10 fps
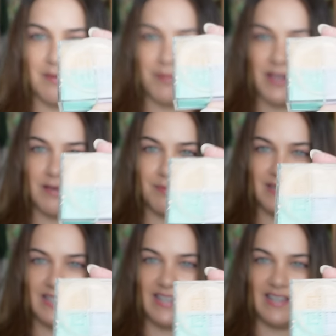
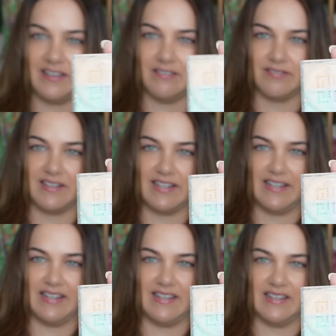purpley
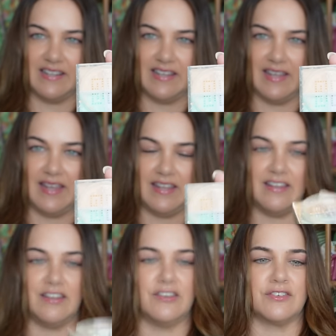green, a
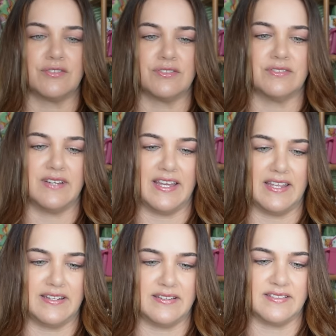neutral,
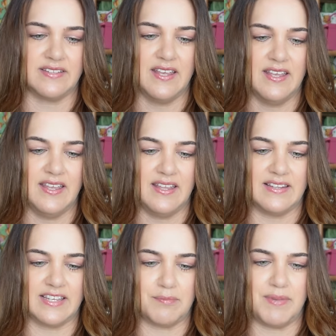and
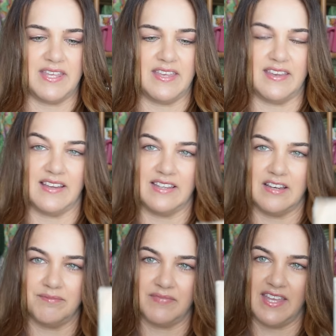like a pinky
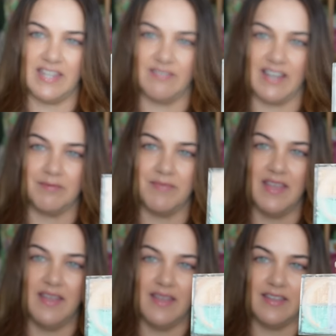color. Anyway,
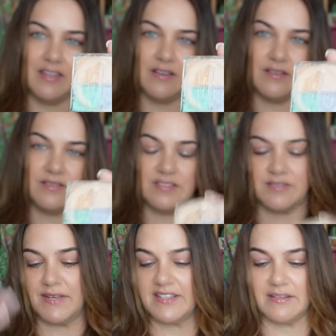you
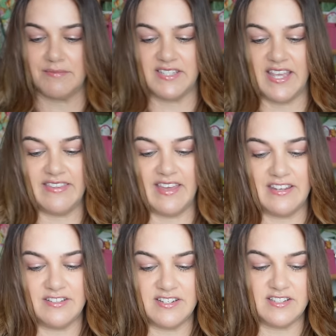just mix them together,
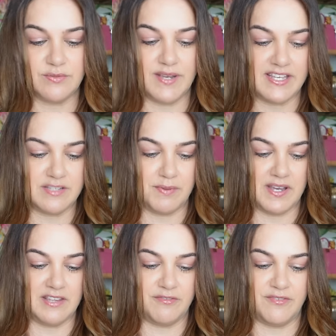and she swears
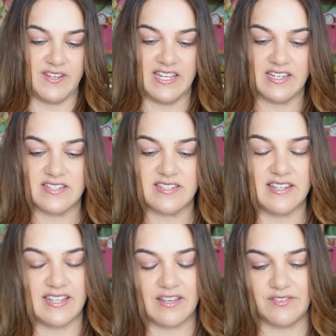by the finish
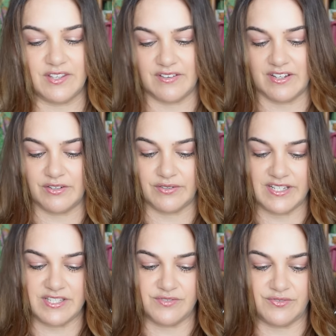that it gives her a
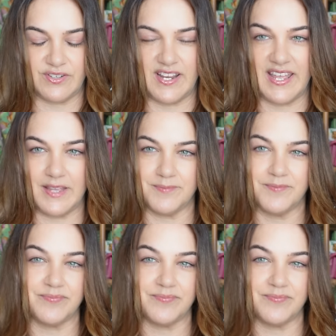crease free